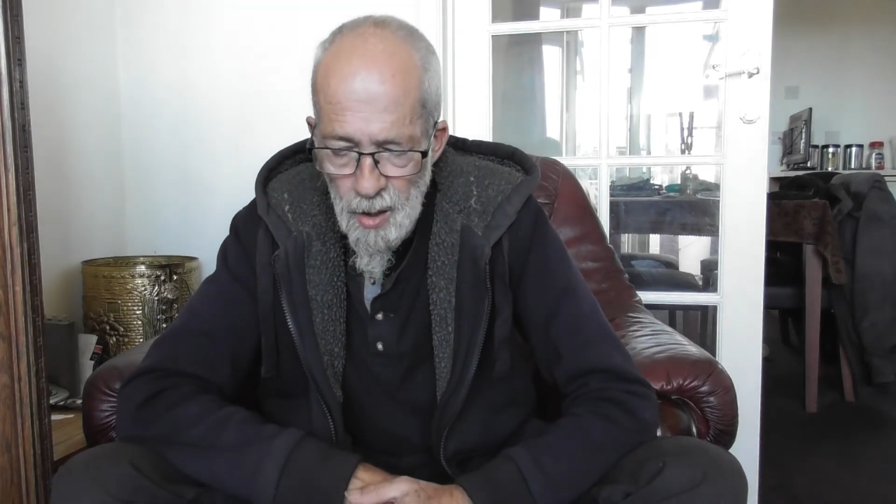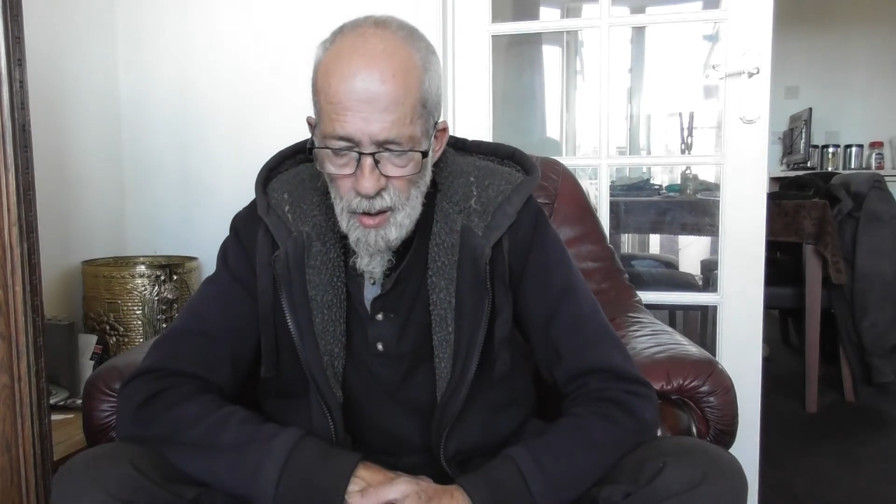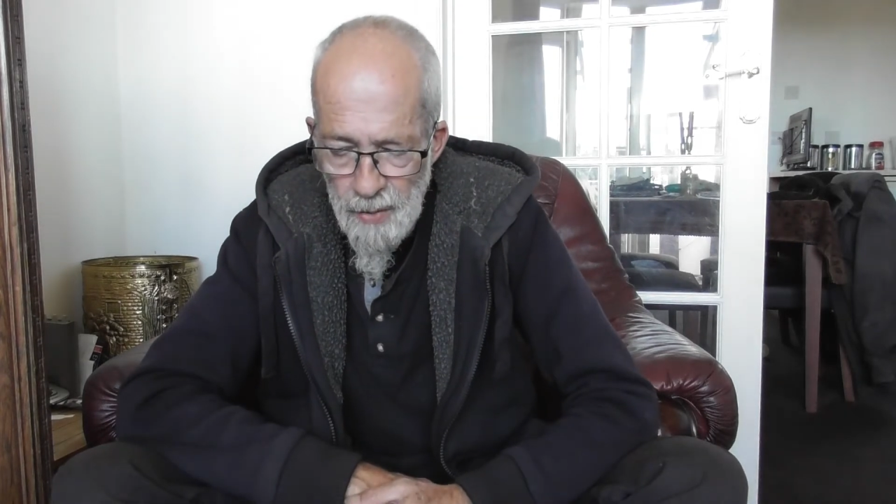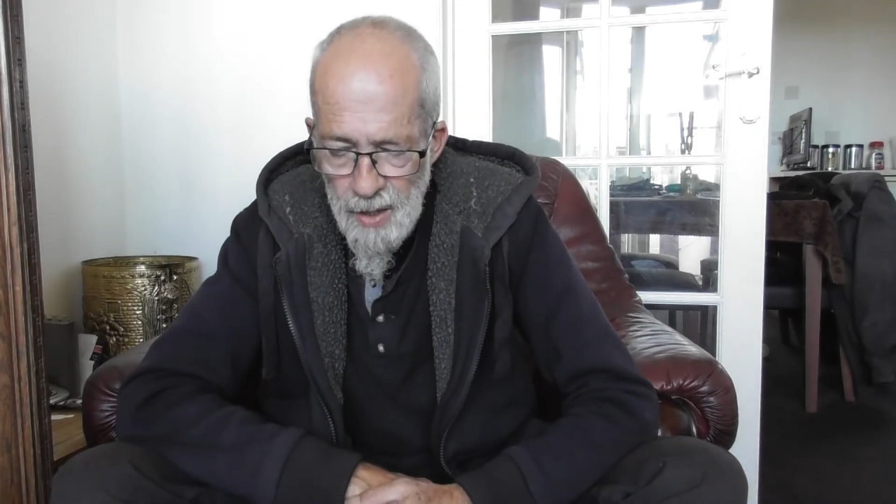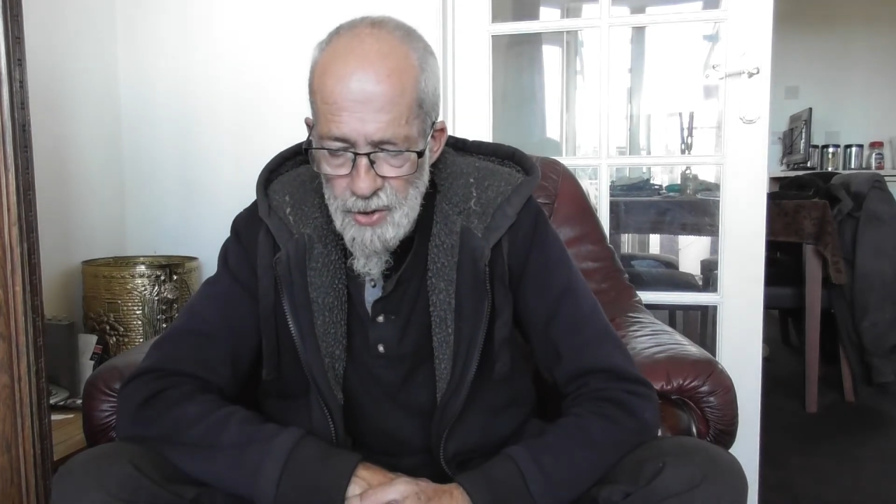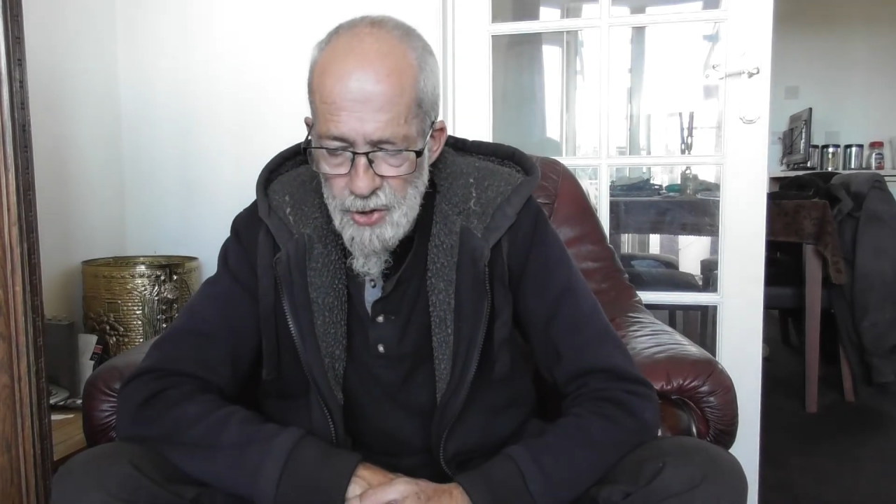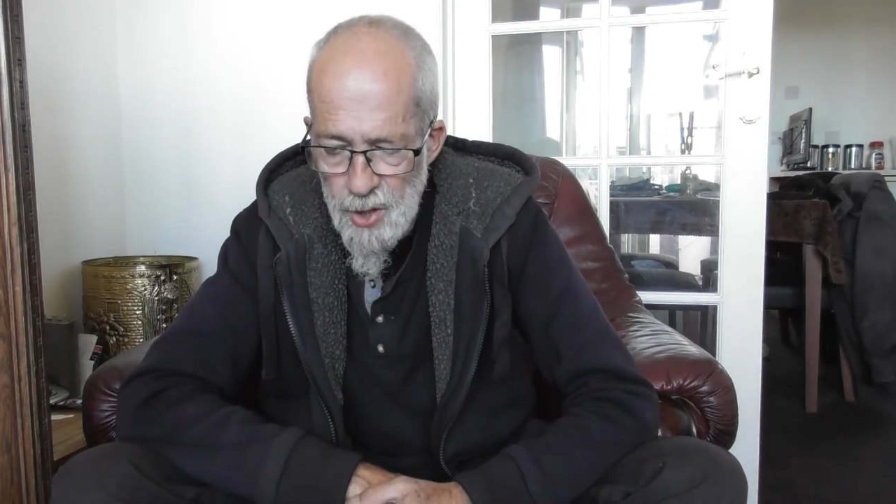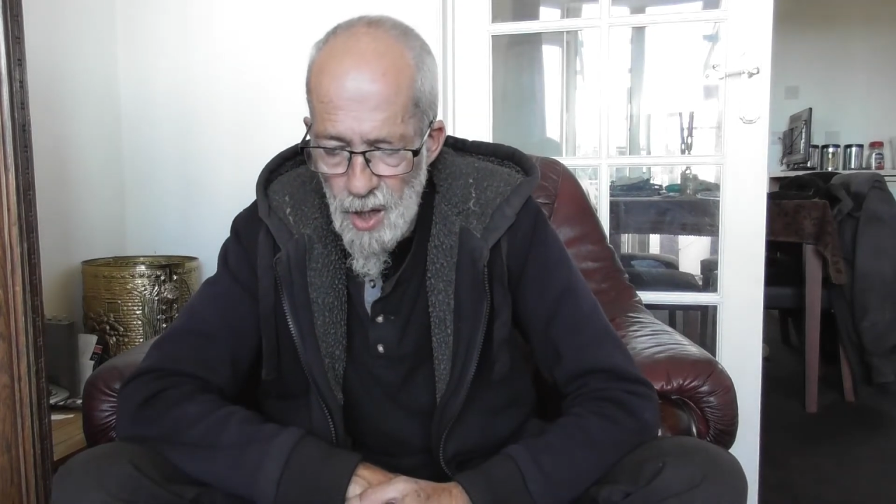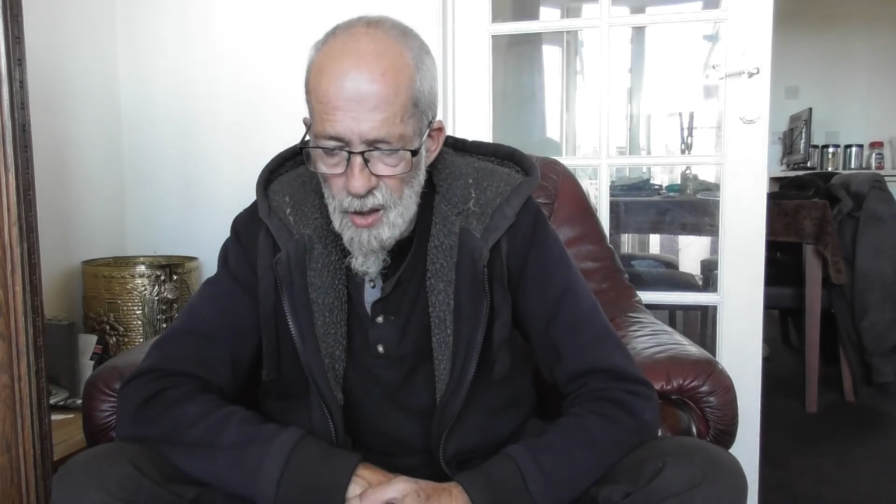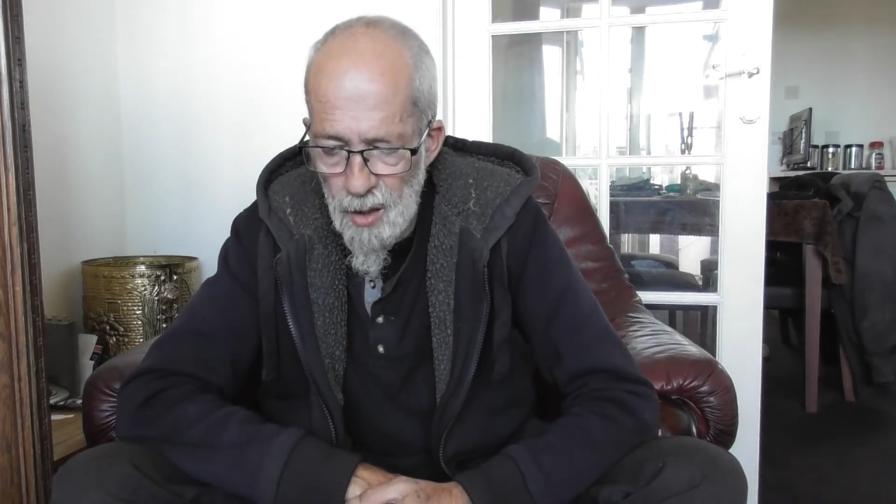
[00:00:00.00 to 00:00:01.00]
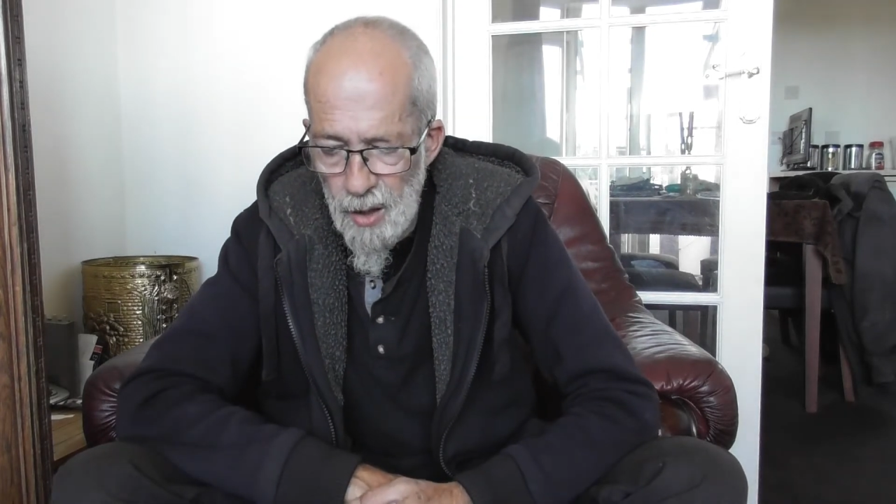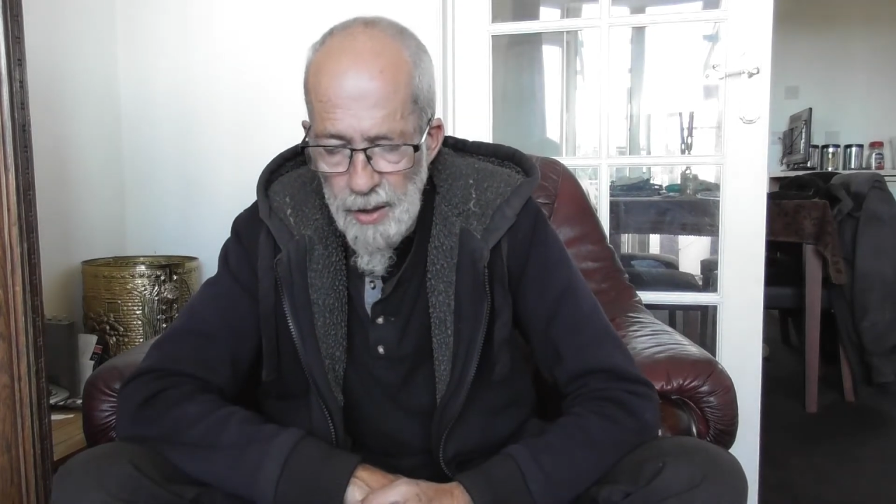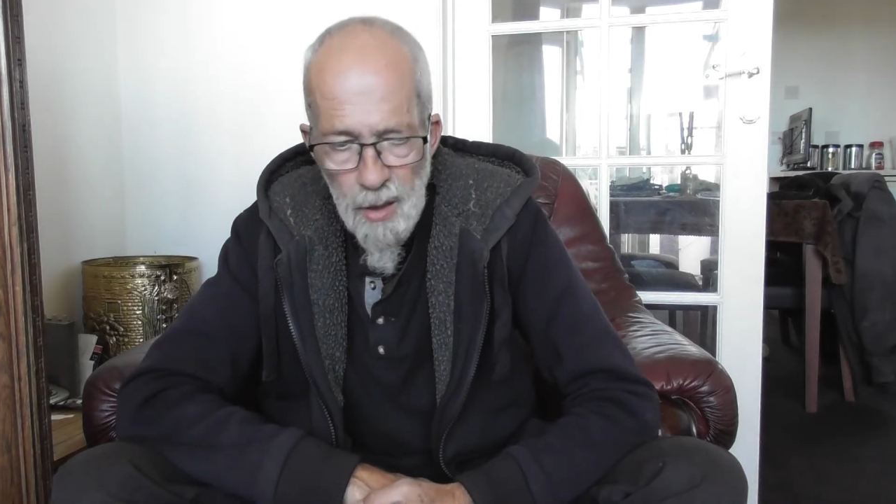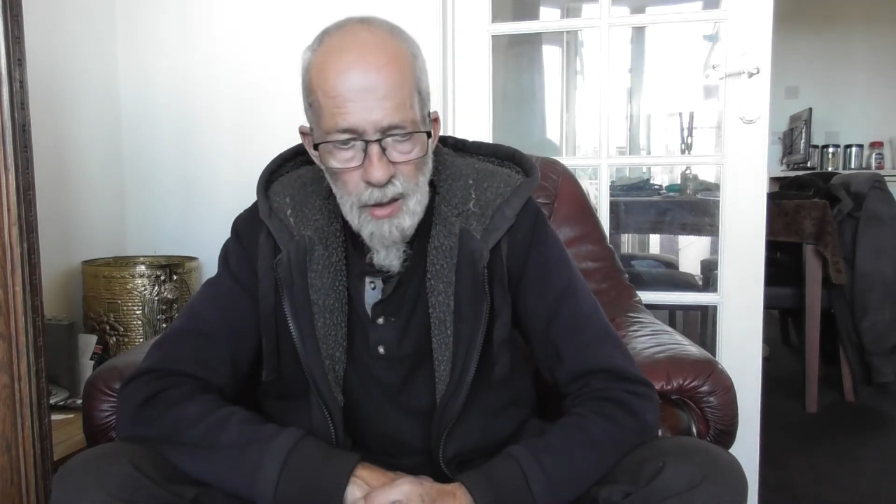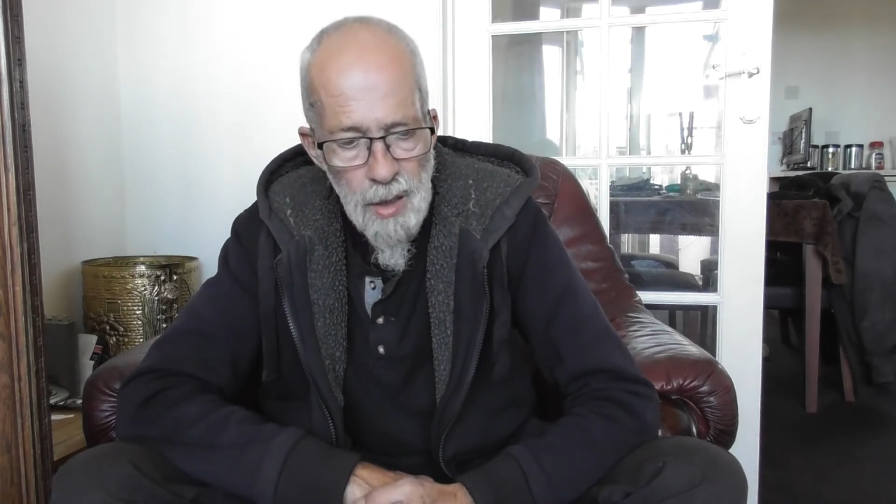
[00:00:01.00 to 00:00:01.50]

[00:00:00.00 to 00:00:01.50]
And then suddenly,